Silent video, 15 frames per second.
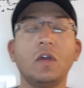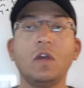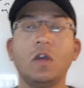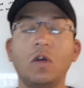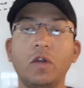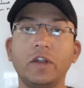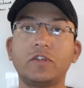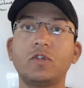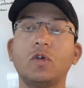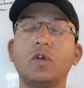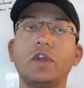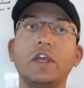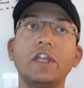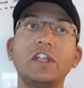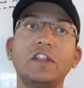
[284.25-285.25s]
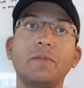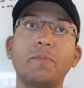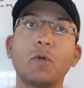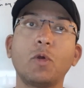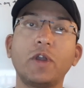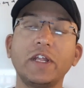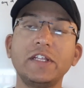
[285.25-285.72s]
All right, so in the
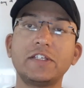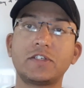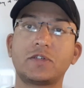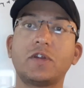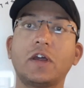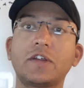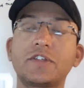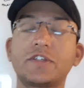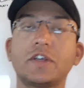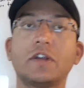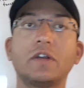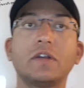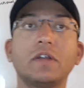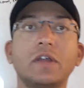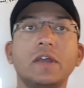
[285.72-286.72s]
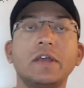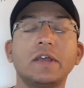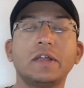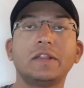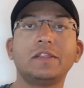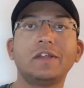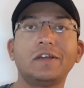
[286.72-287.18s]
protein structure,
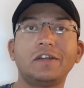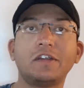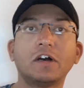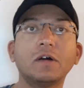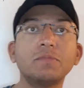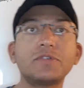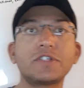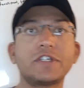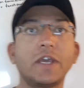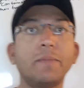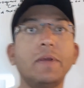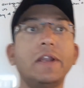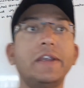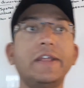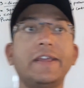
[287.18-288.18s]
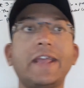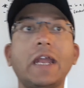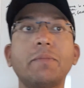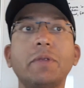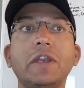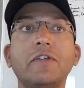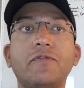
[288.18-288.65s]
the term stability
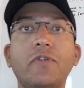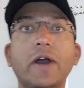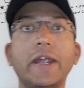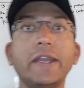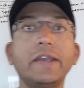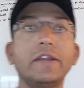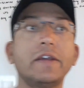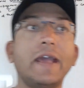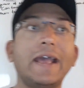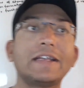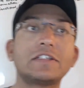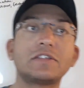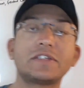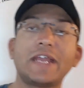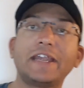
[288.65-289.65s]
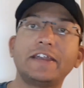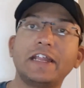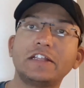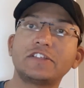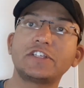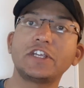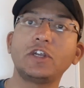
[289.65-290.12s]
can be defined as
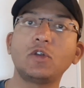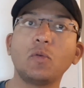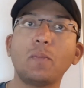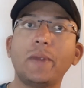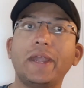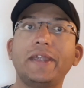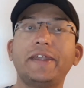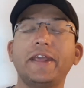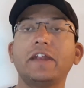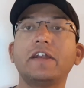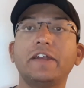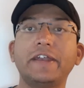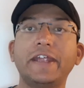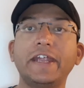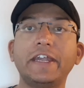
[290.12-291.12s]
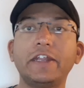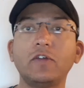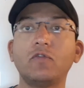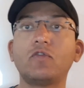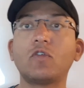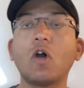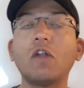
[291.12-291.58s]
tendency to maintain a
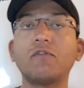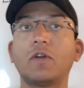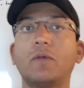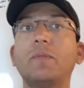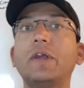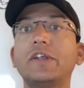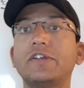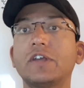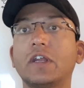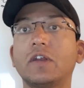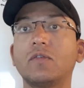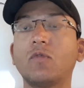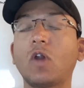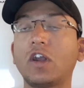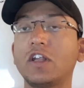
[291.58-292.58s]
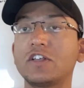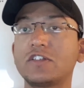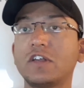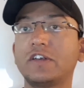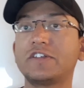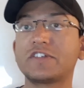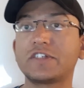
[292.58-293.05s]
native conformation. What does
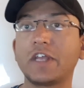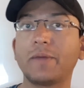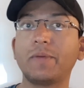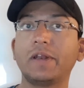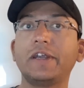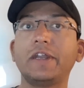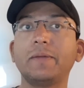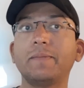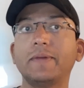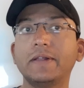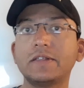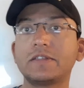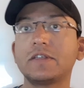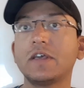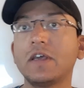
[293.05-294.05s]
that stability means